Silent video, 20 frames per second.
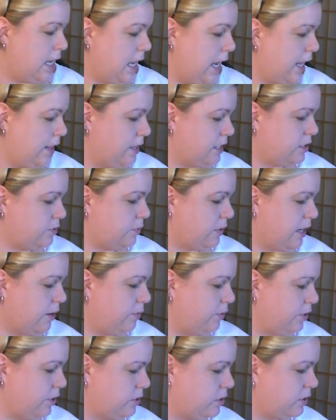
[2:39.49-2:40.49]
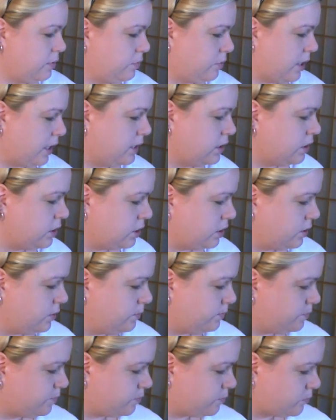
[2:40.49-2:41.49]
In this one, I will use a brush.
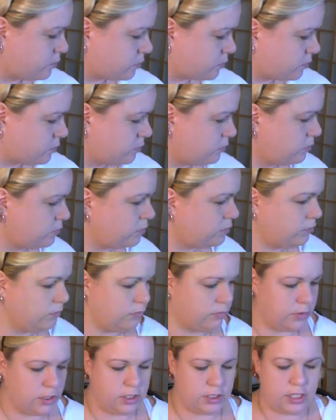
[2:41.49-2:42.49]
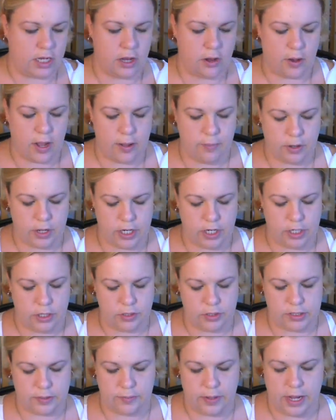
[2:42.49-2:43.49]
So I'm going to
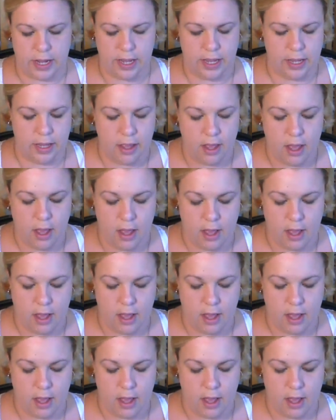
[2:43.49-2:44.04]
use my